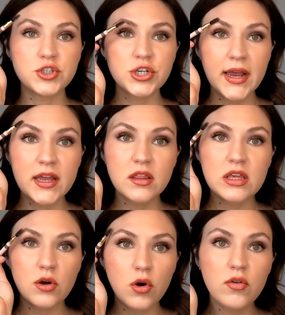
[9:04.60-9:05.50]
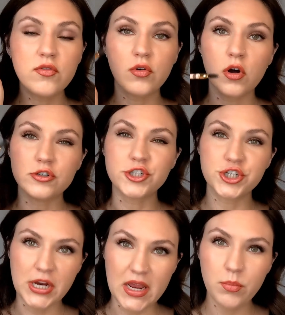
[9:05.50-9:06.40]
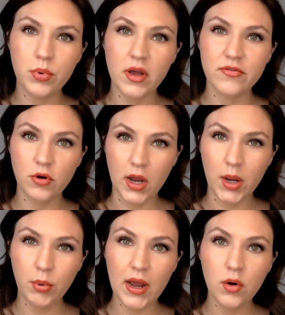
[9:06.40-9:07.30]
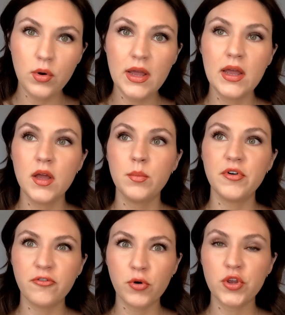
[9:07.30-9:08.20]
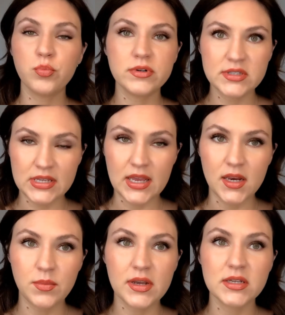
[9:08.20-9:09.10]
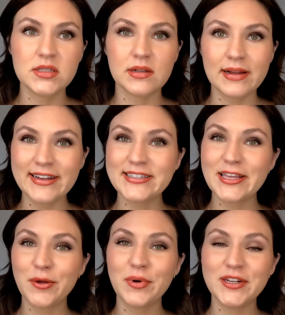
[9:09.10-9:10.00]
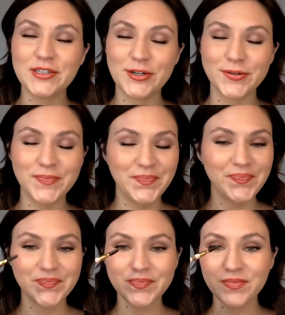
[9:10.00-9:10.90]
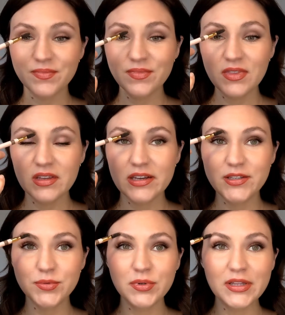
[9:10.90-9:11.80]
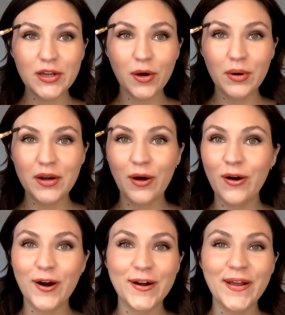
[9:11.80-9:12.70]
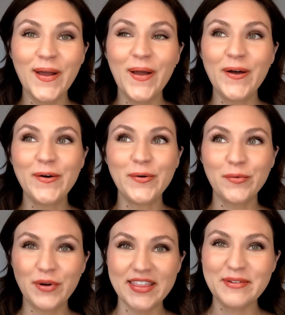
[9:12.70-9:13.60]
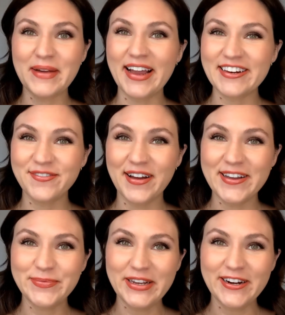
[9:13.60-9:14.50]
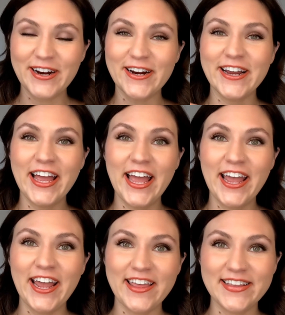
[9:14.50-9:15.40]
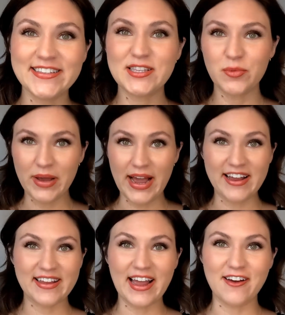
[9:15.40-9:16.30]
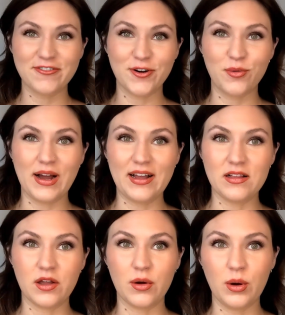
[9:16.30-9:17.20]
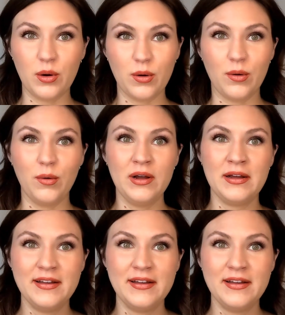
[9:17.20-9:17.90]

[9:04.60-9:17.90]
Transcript: check the overall shape of your eyebrow before you proceed because the last thing you want to do is really go in hard with a magnifying mirror and then sit back after a while and go, oh,